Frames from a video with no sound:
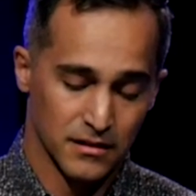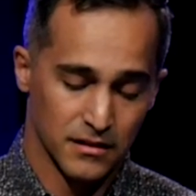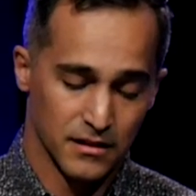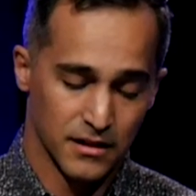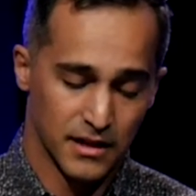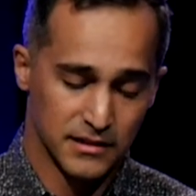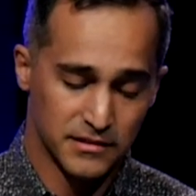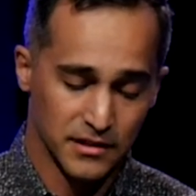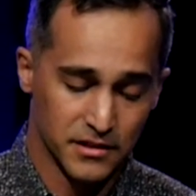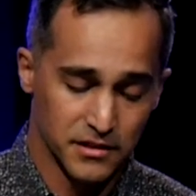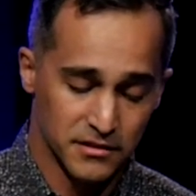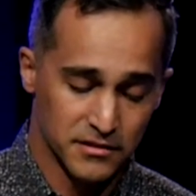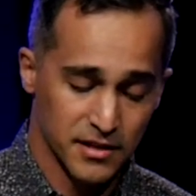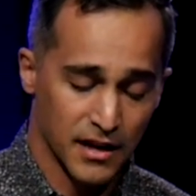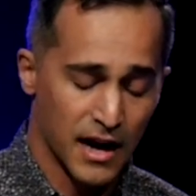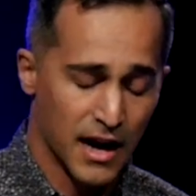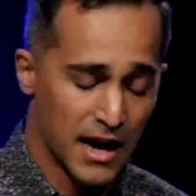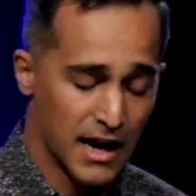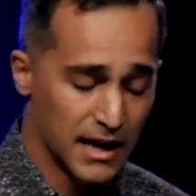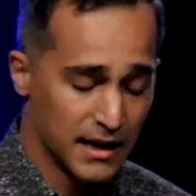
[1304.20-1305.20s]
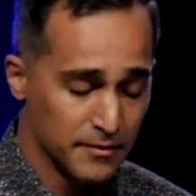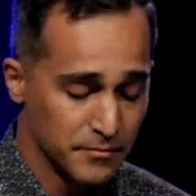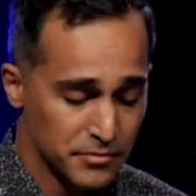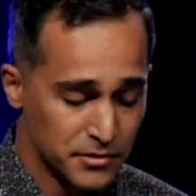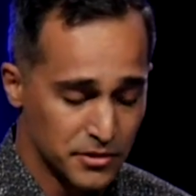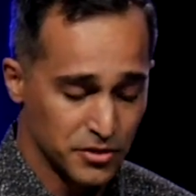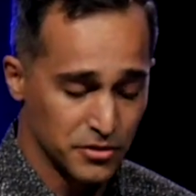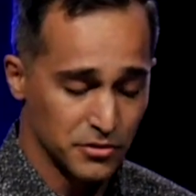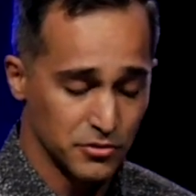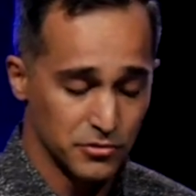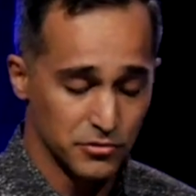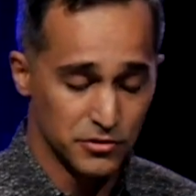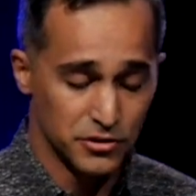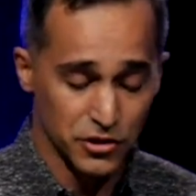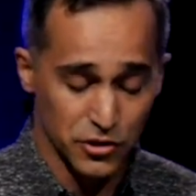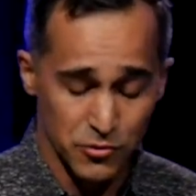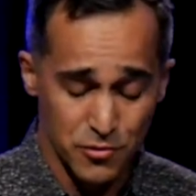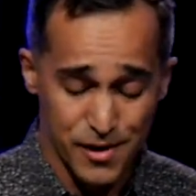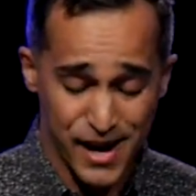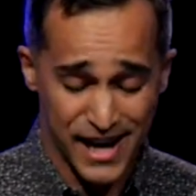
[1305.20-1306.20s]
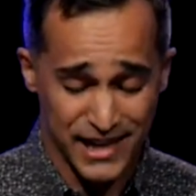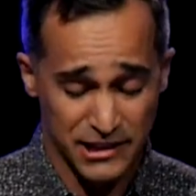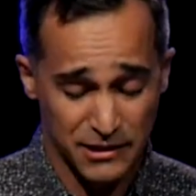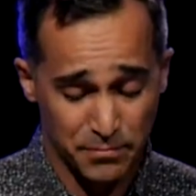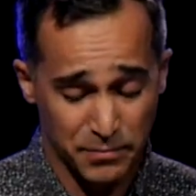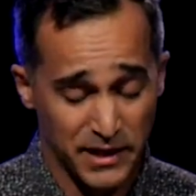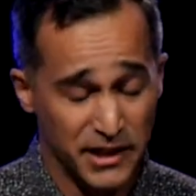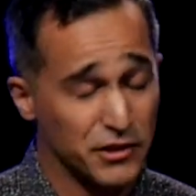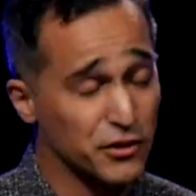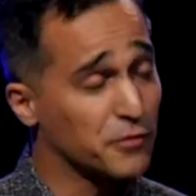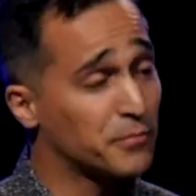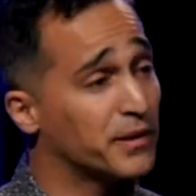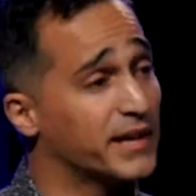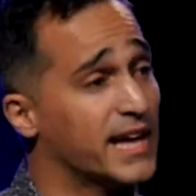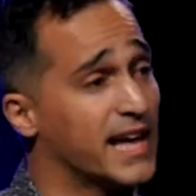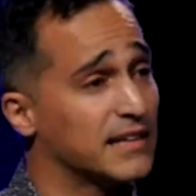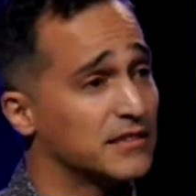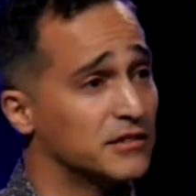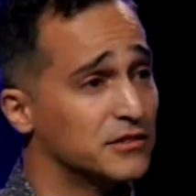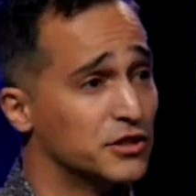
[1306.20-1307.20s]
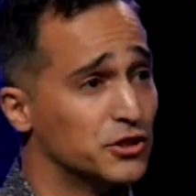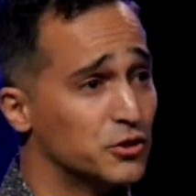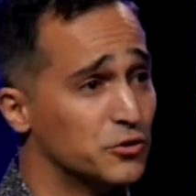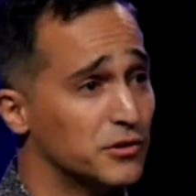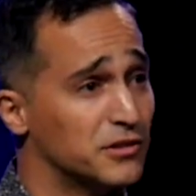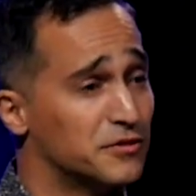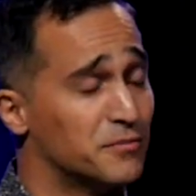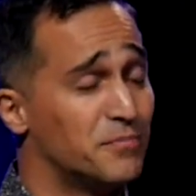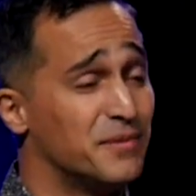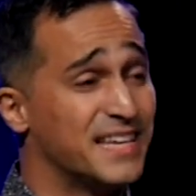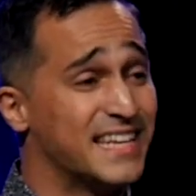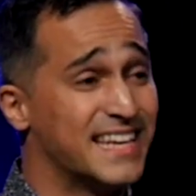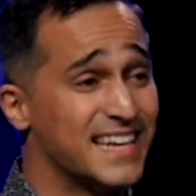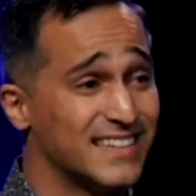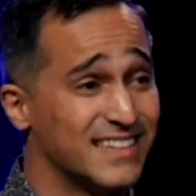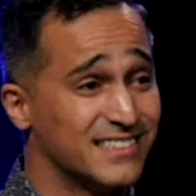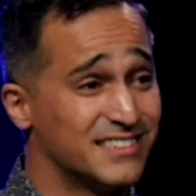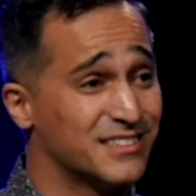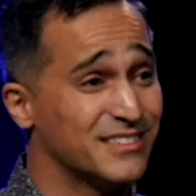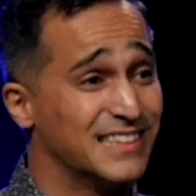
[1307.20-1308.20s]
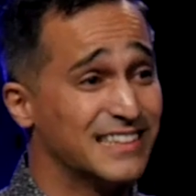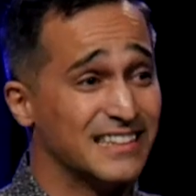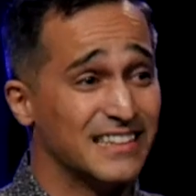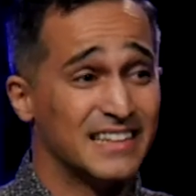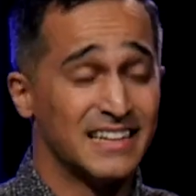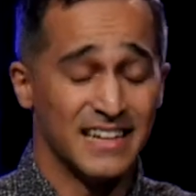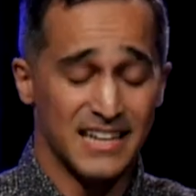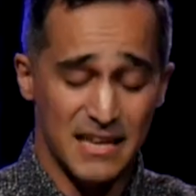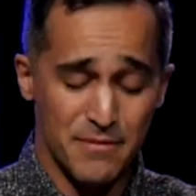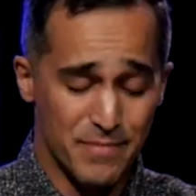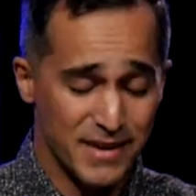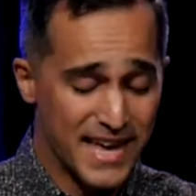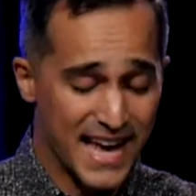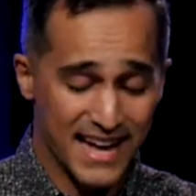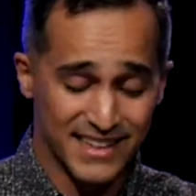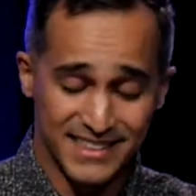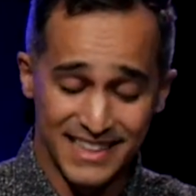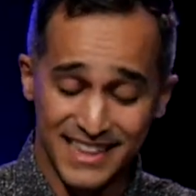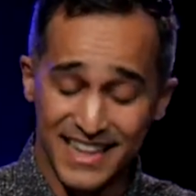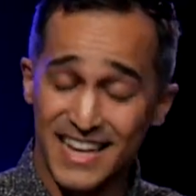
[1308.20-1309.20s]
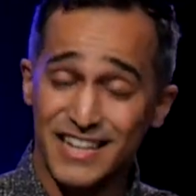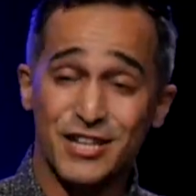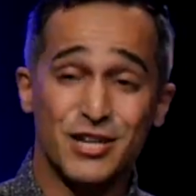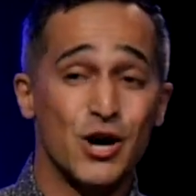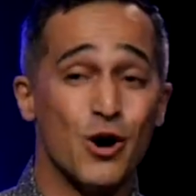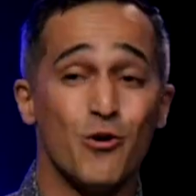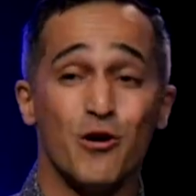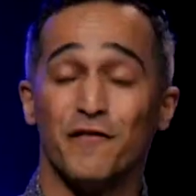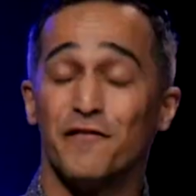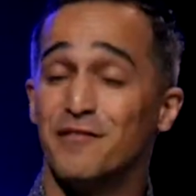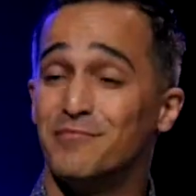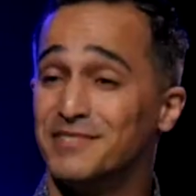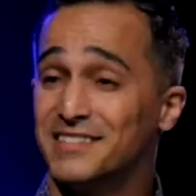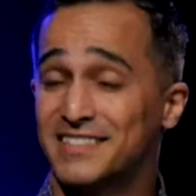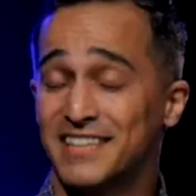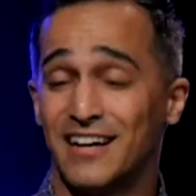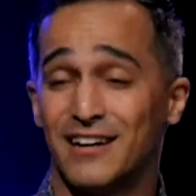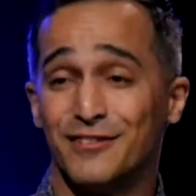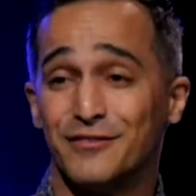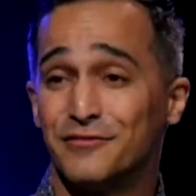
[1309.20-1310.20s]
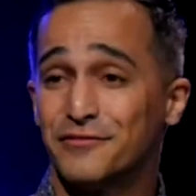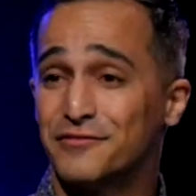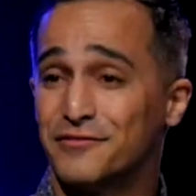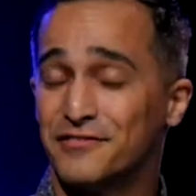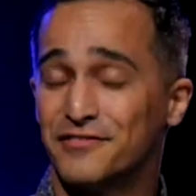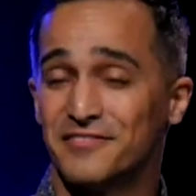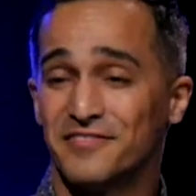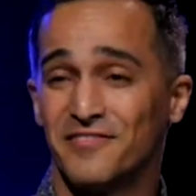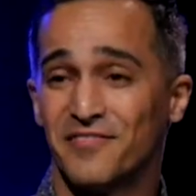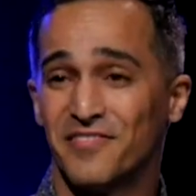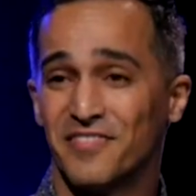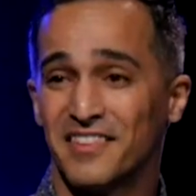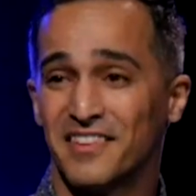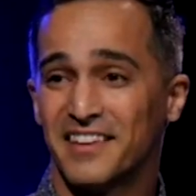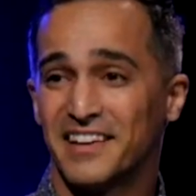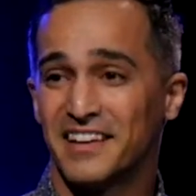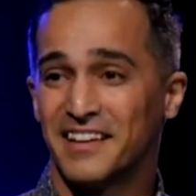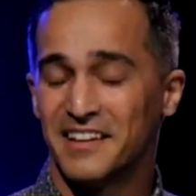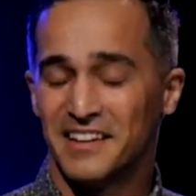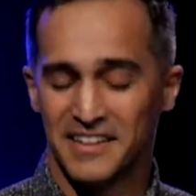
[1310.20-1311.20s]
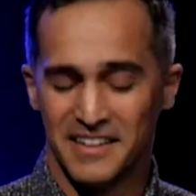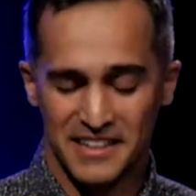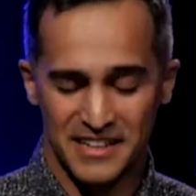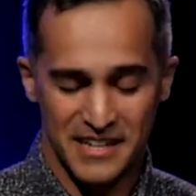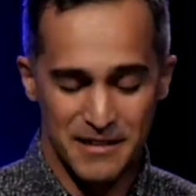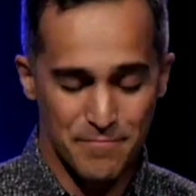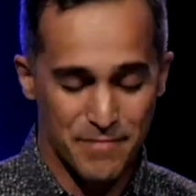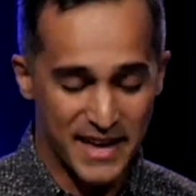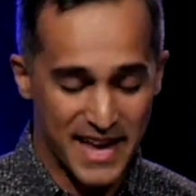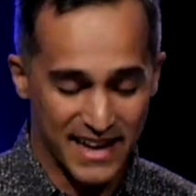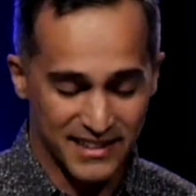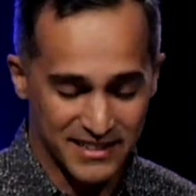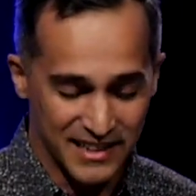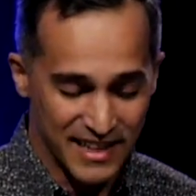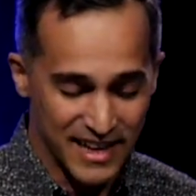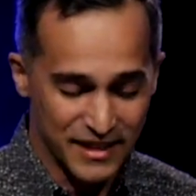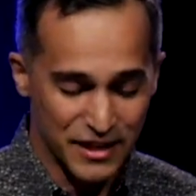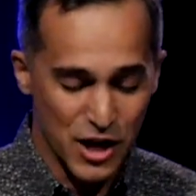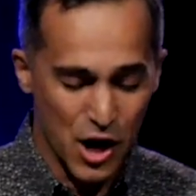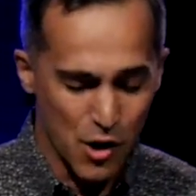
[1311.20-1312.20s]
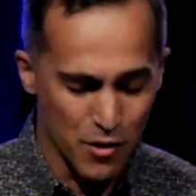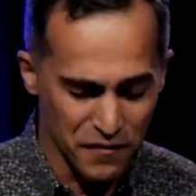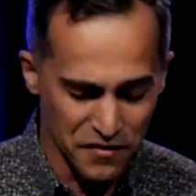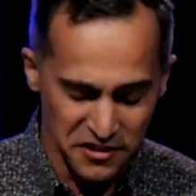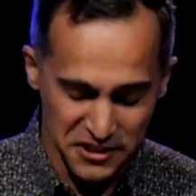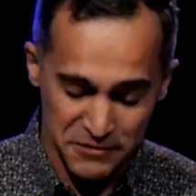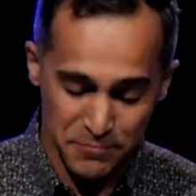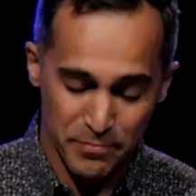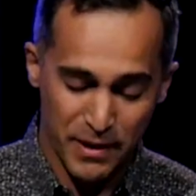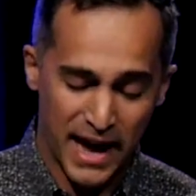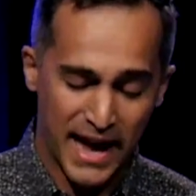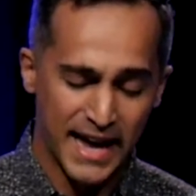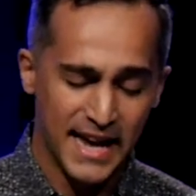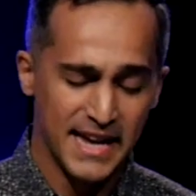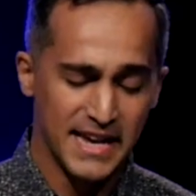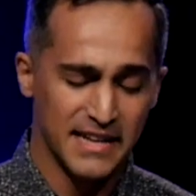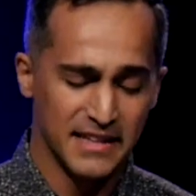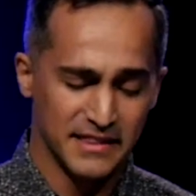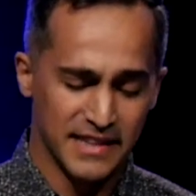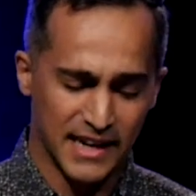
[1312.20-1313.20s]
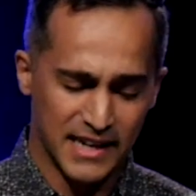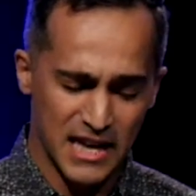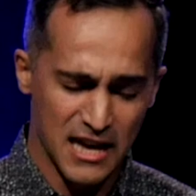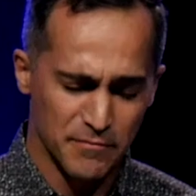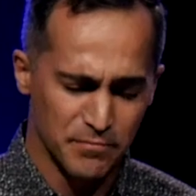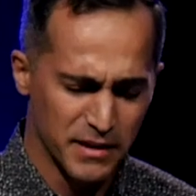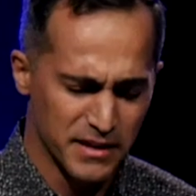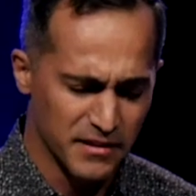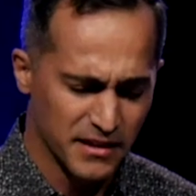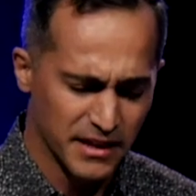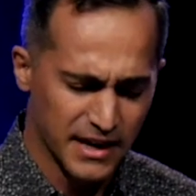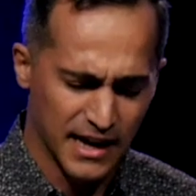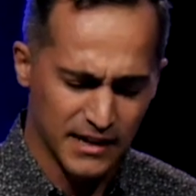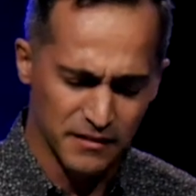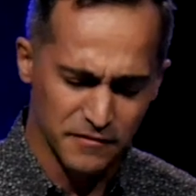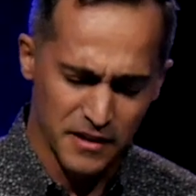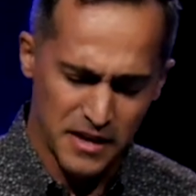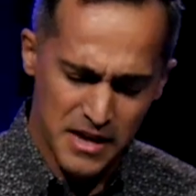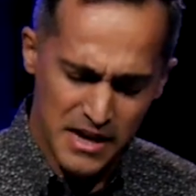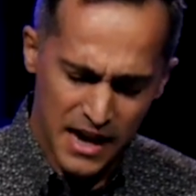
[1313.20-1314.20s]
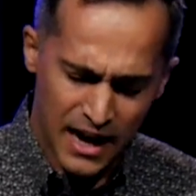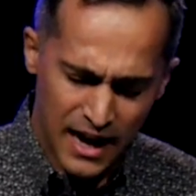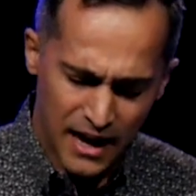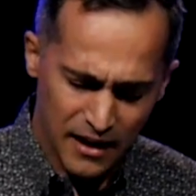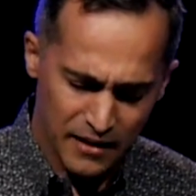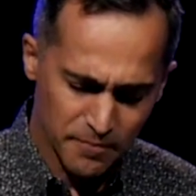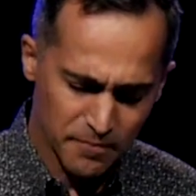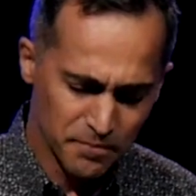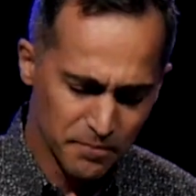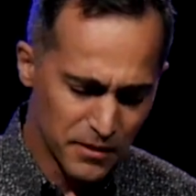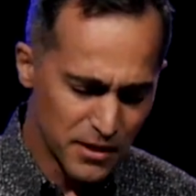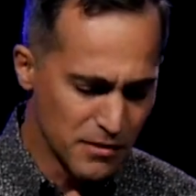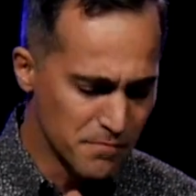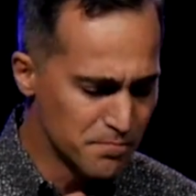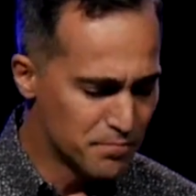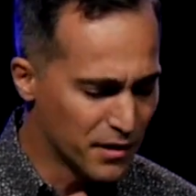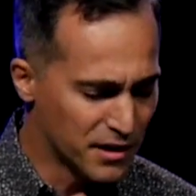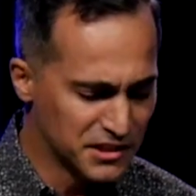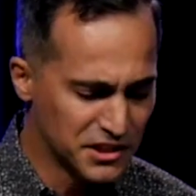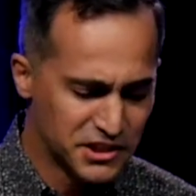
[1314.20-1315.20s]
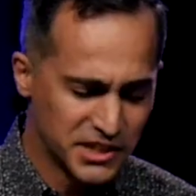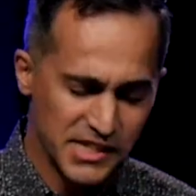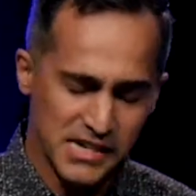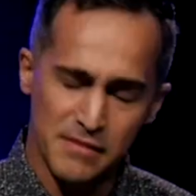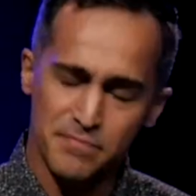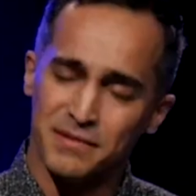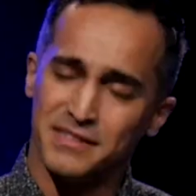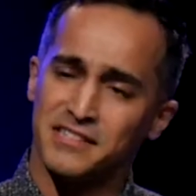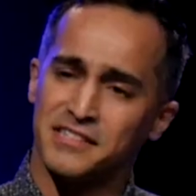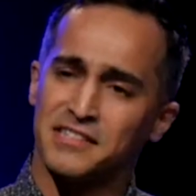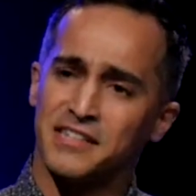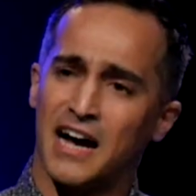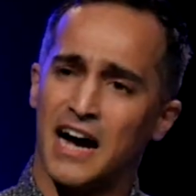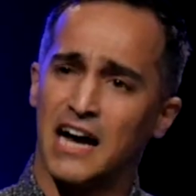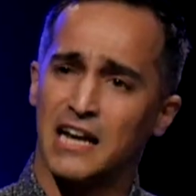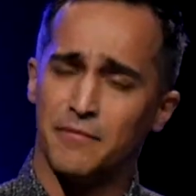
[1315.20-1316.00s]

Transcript: It's a good time to do as Peter began to do and he began to let go of himself. He began to let go of this pain that he had been kind of, bunching up inside.